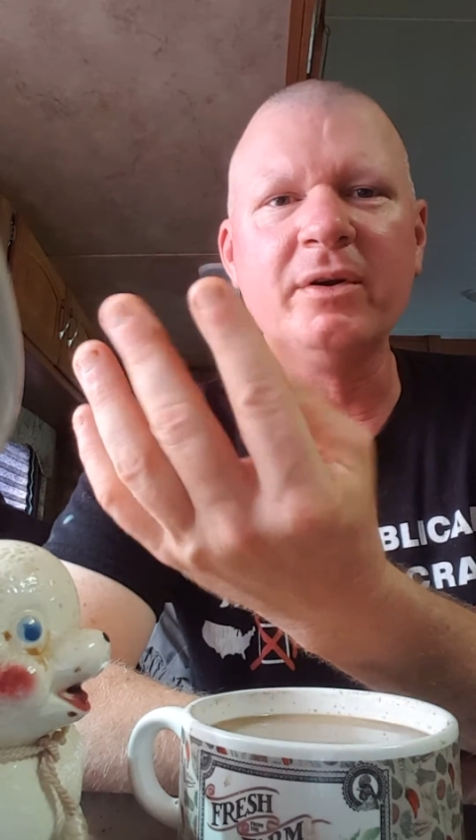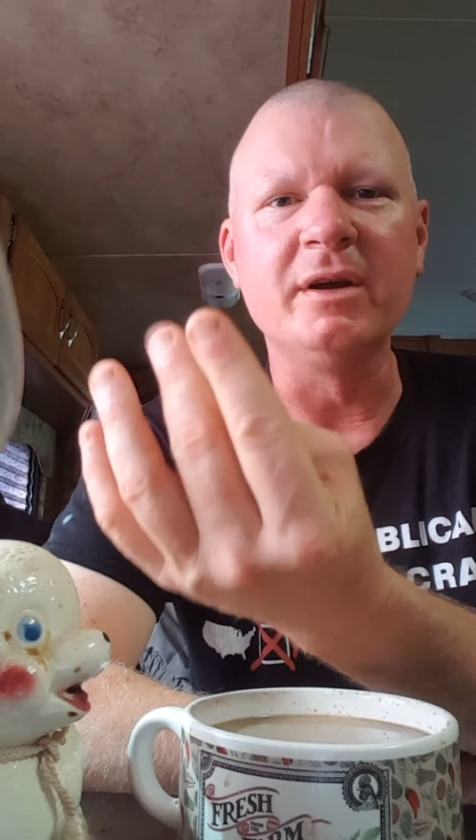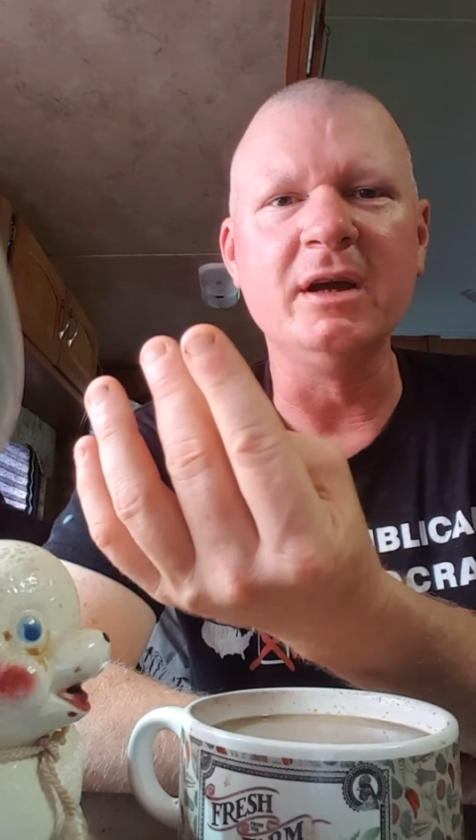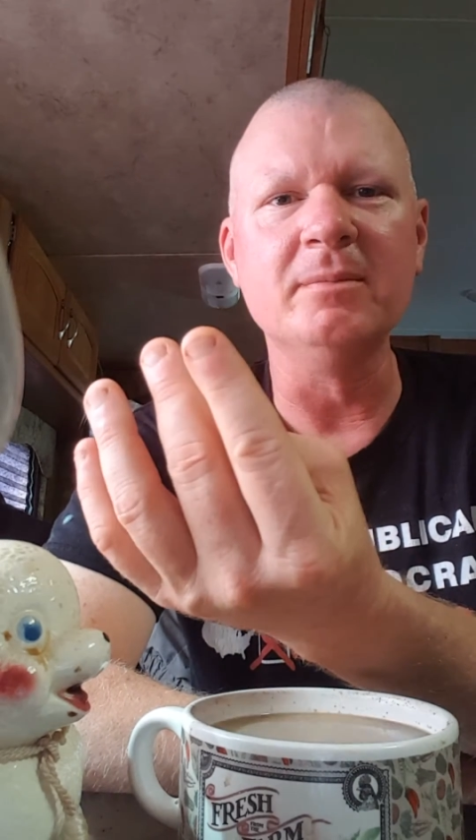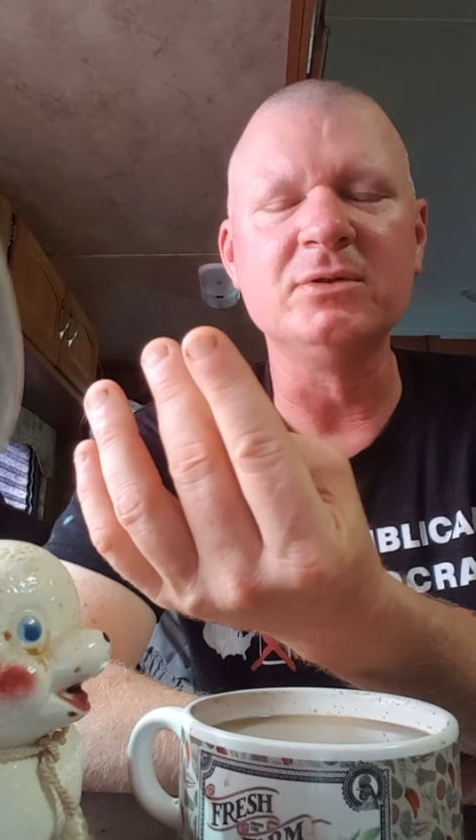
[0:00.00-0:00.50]
the
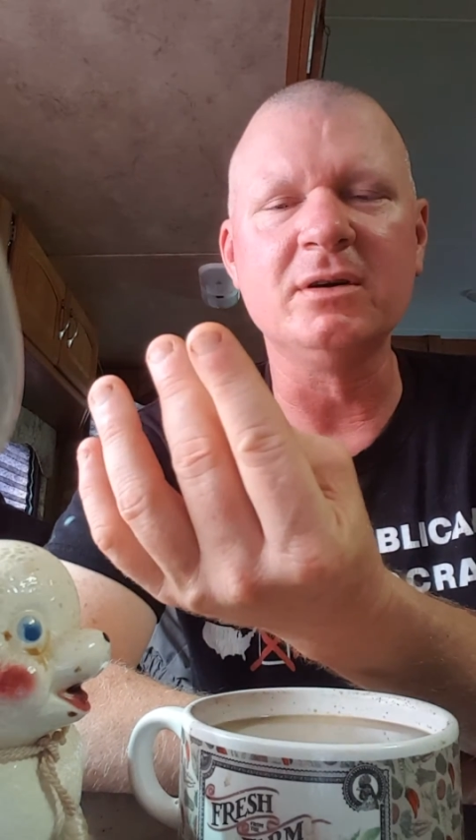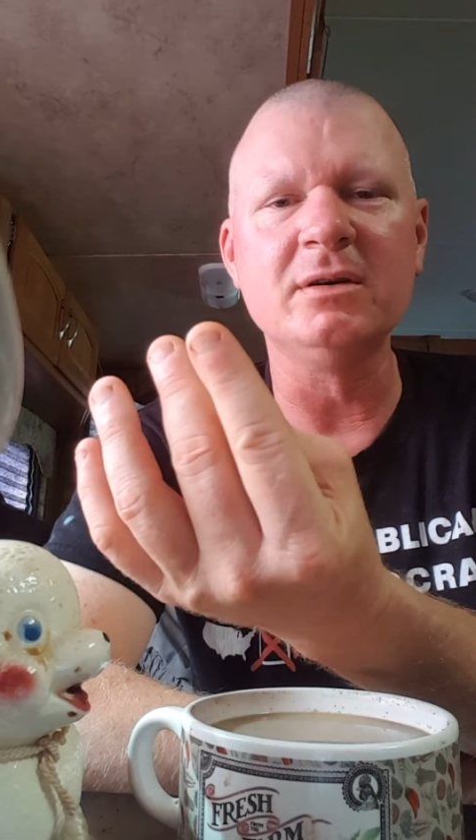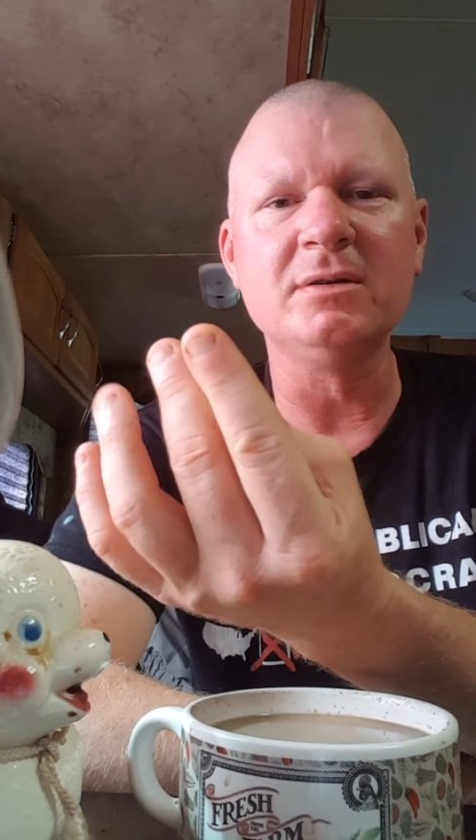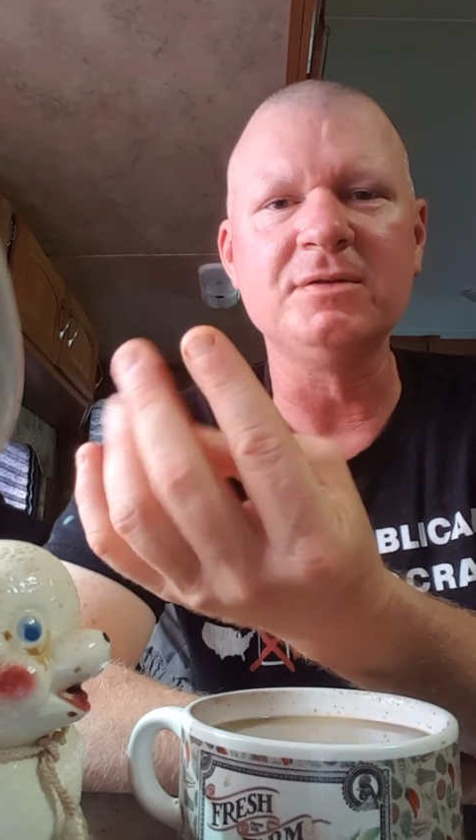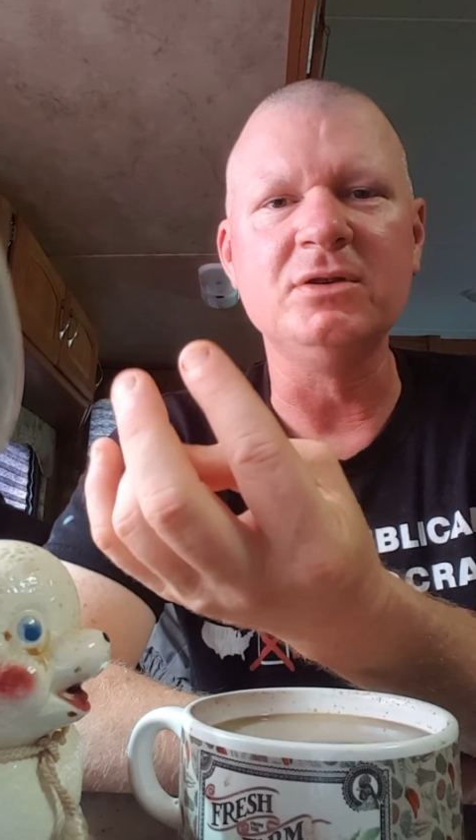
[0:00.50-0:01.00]

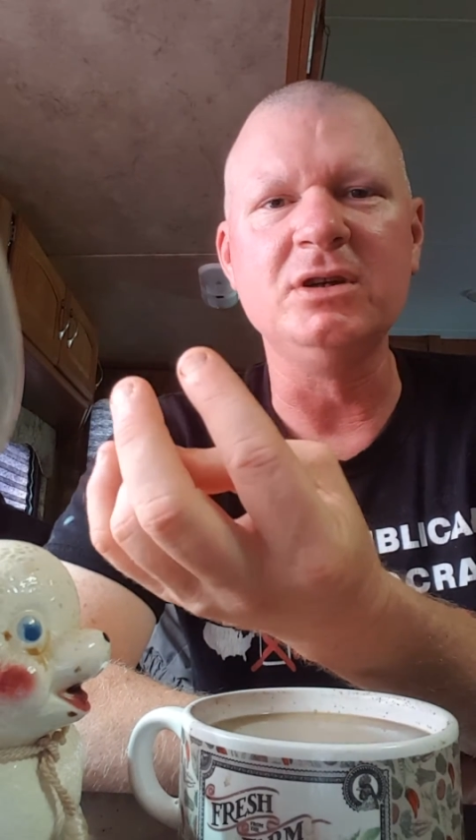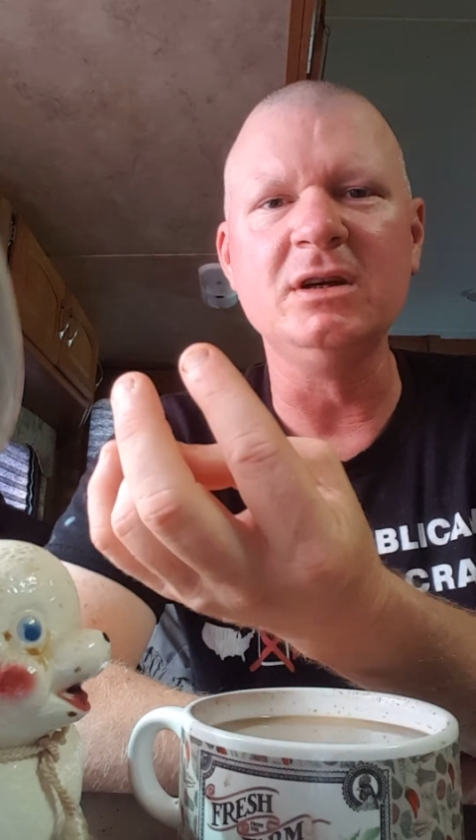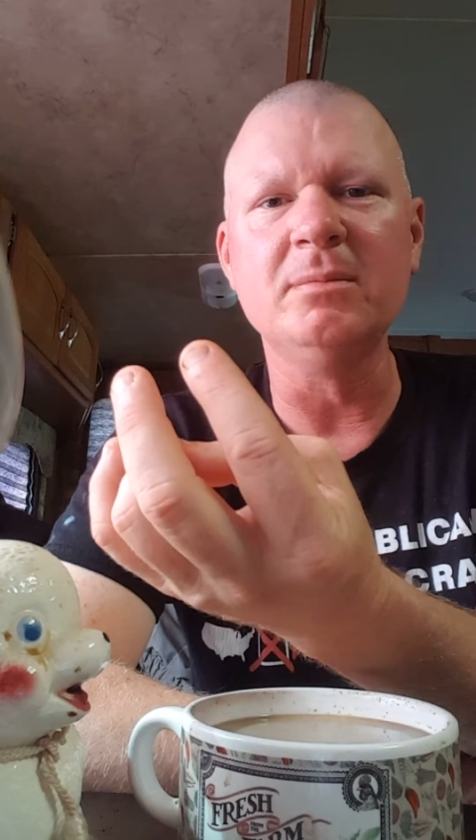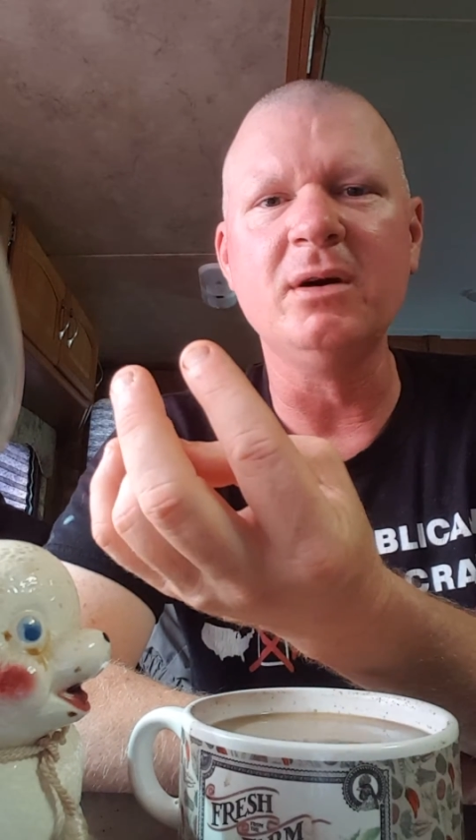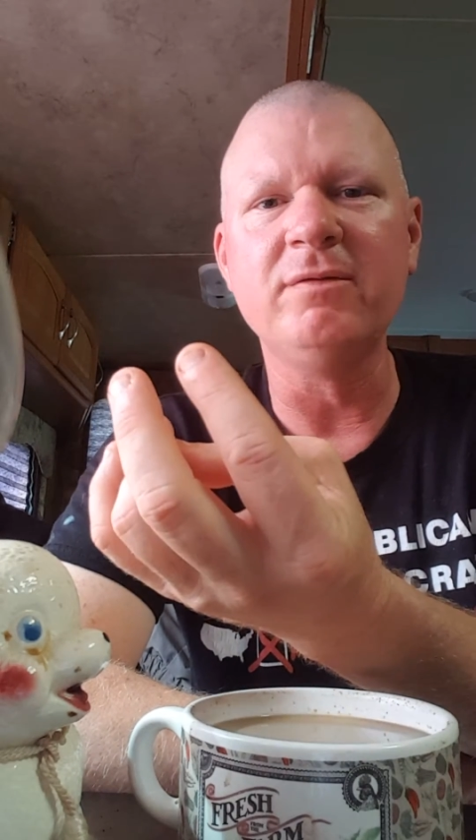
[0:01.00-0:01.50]
chemtrails, the
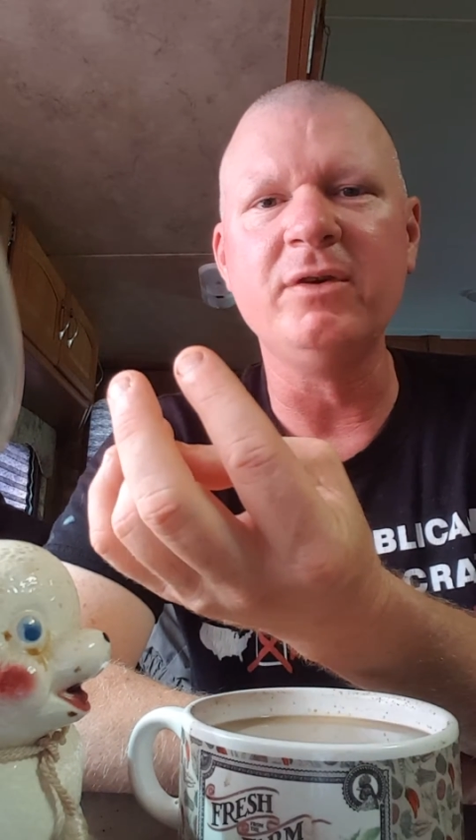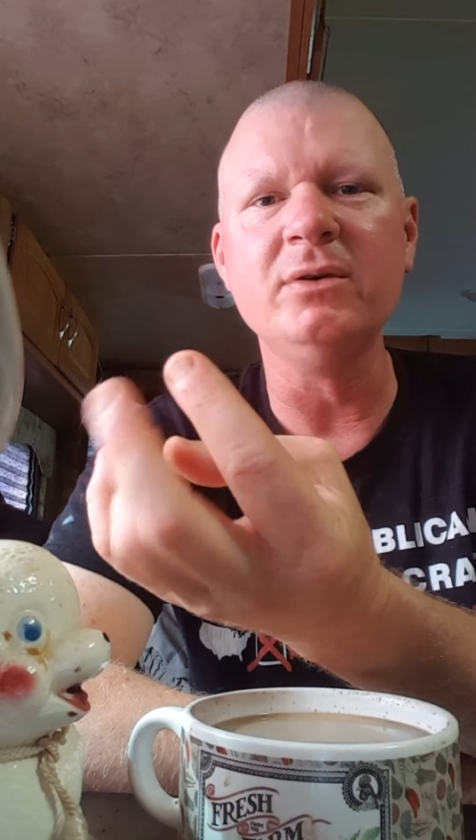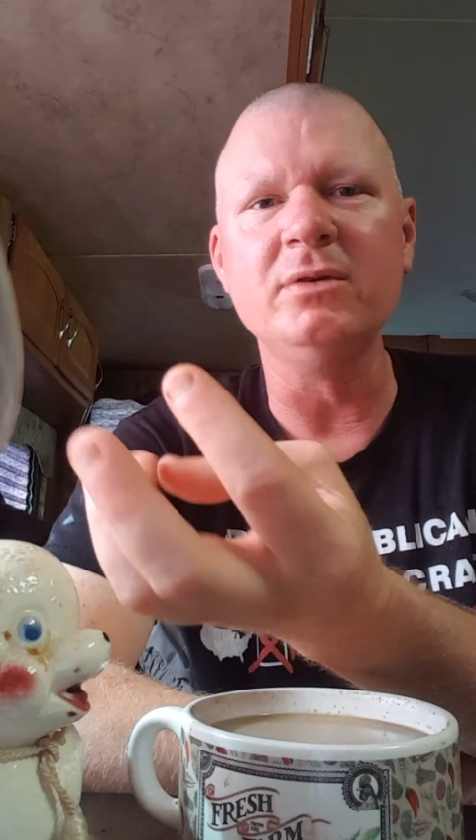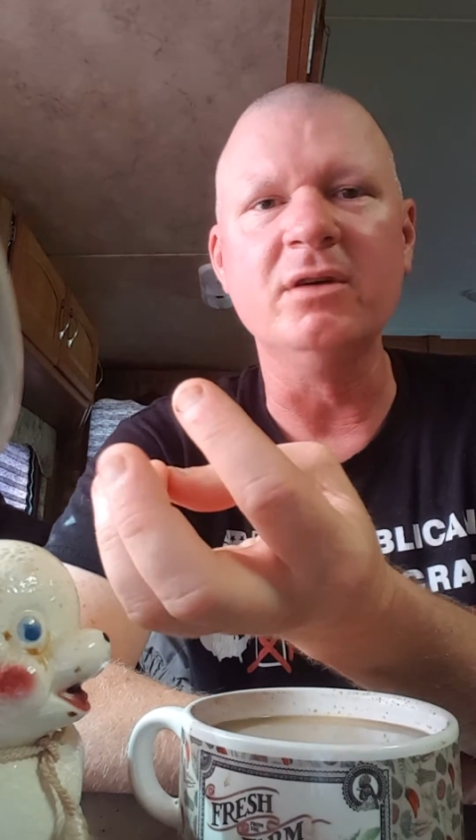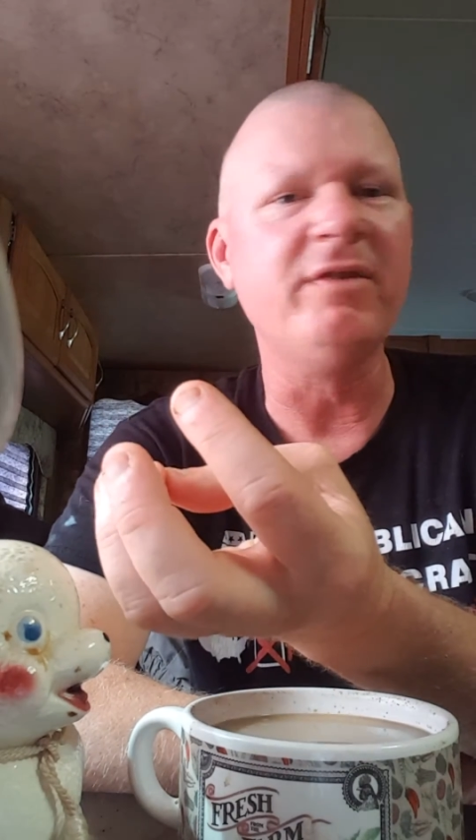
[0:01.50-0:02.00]
GMO
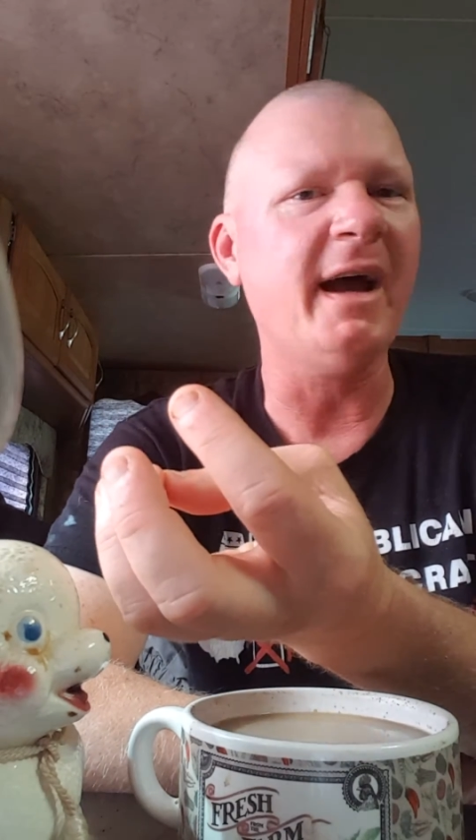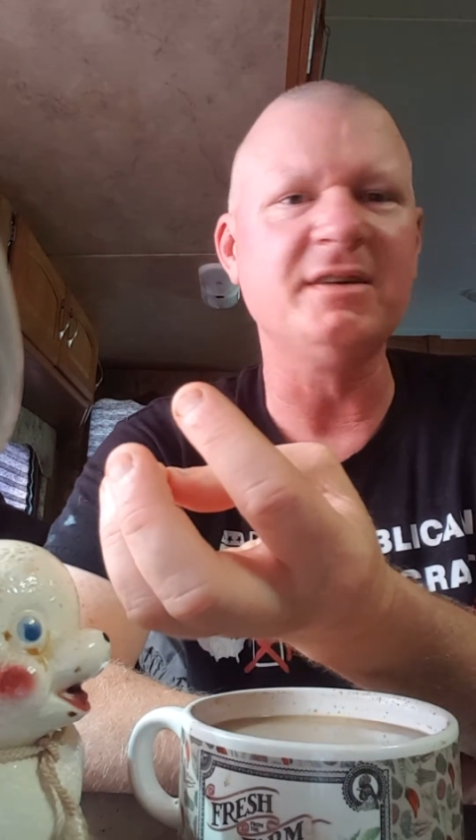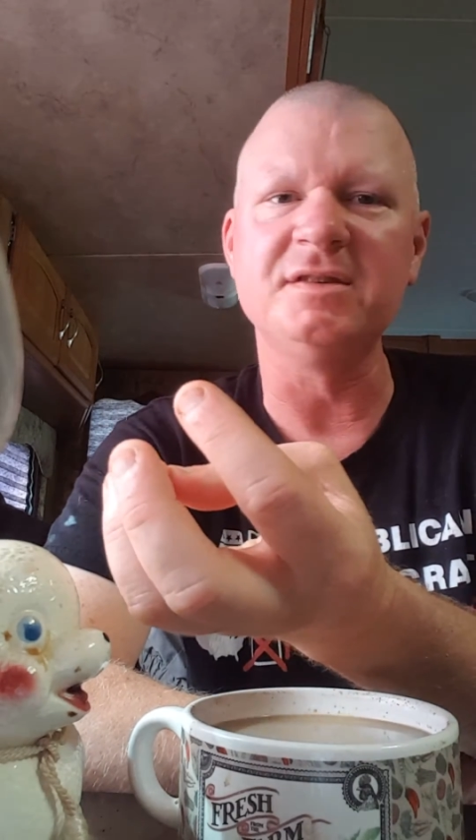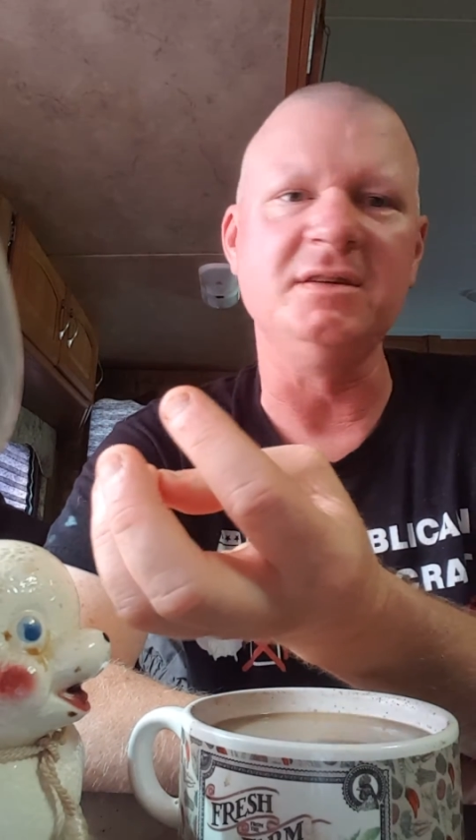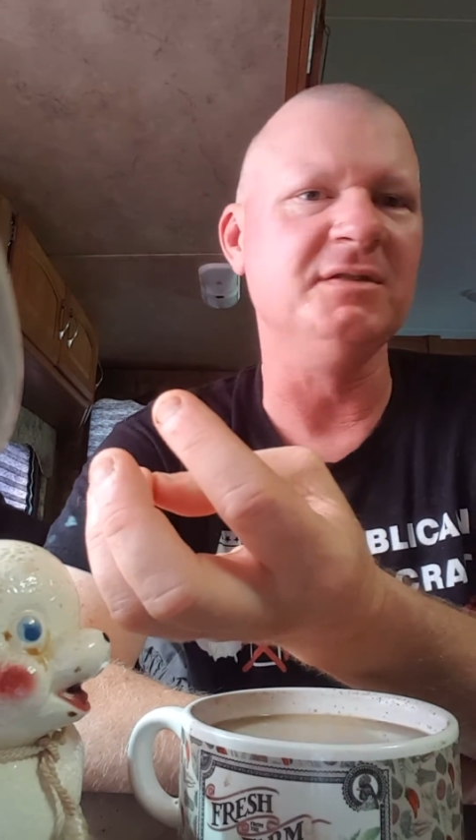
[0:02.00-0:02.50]
food, and the
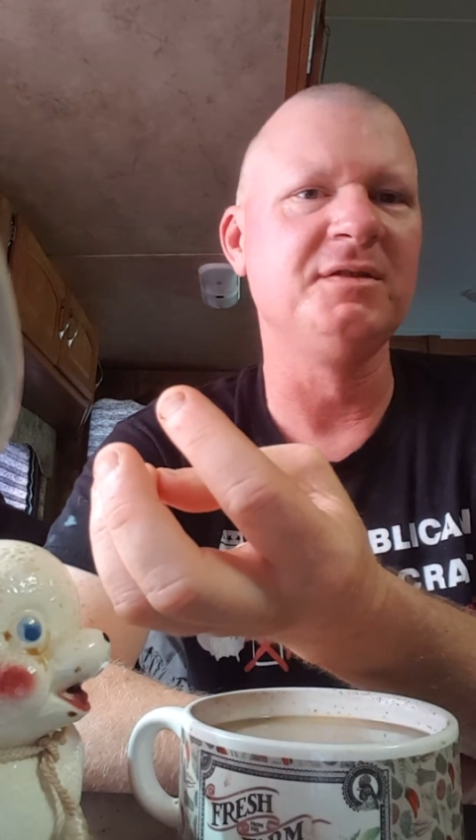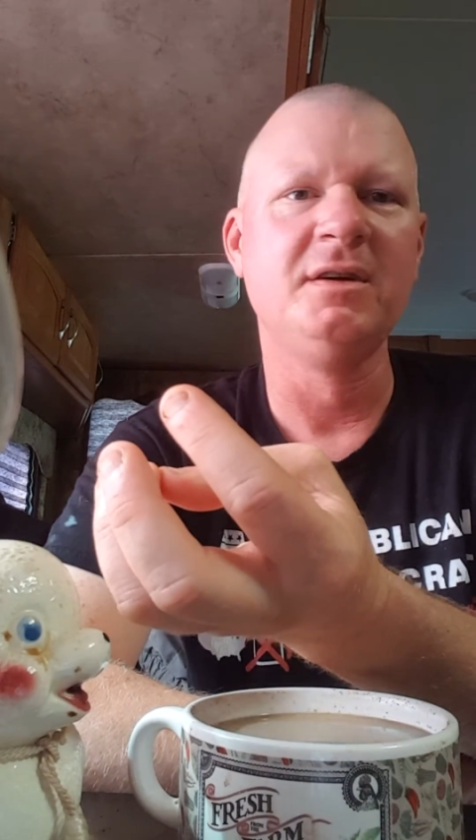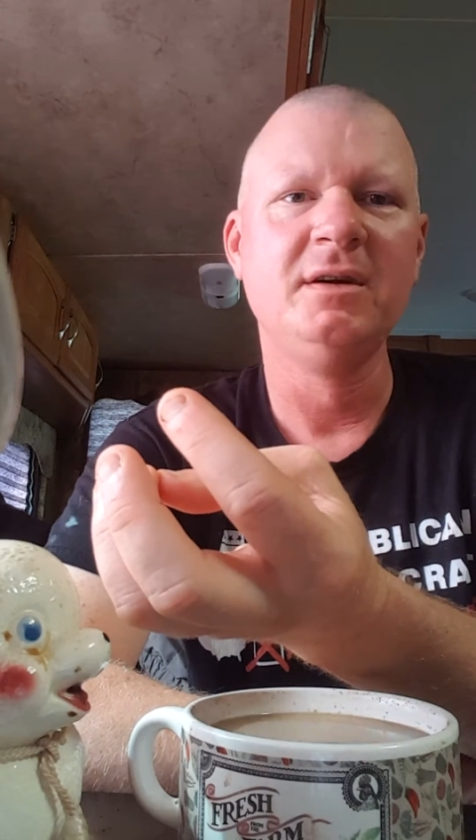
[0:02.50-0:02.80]
vaccines.